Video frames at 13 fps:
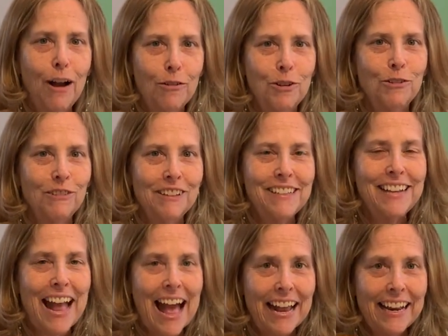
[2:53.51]
How cool is
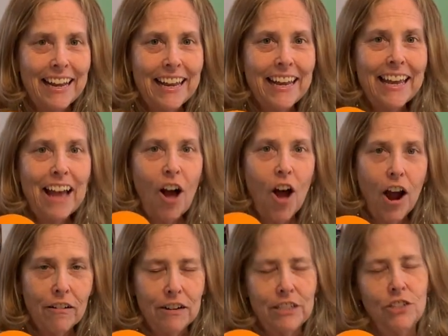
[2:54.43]
that?
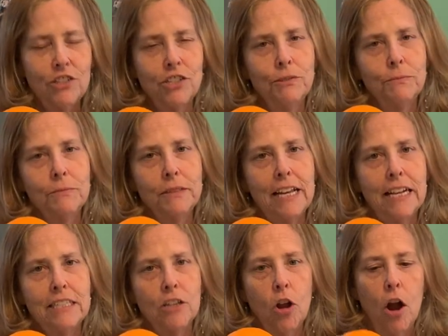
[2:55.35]
Orange.
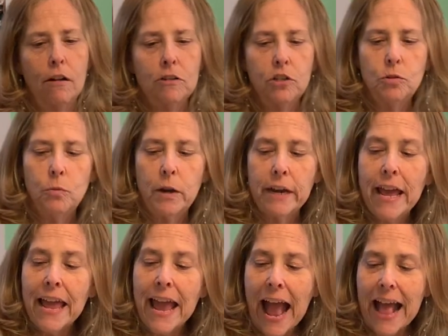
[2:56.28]
That's an orange one.
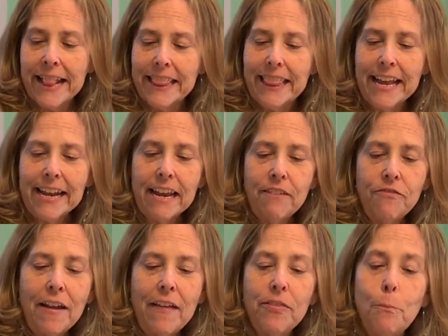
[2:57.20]
And then I
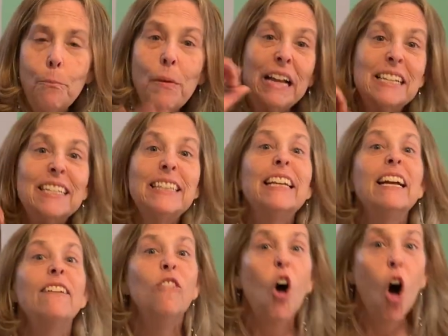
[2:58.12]
found the best thing of